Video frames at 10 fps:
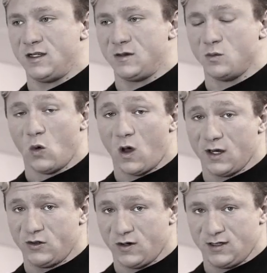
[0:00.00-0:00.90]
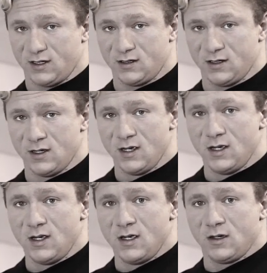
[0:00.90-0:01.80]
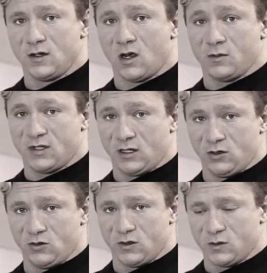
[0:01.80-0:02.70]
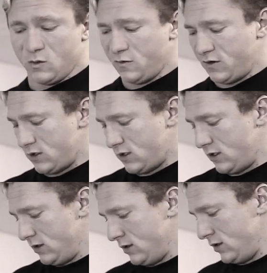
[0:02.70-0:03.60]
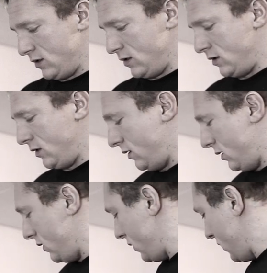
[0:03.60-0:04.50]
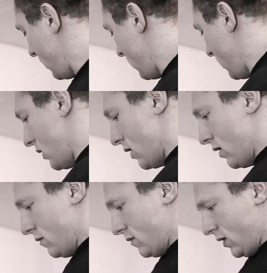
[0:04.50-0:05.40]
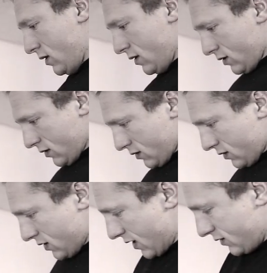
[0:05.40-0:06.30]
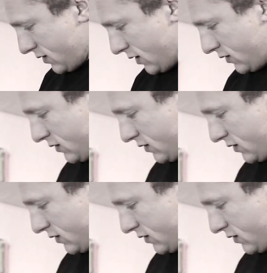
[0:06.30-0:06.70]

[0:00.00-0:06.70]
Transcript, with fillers: is more hydrated can uptake nutrients more efficiently. Um, next is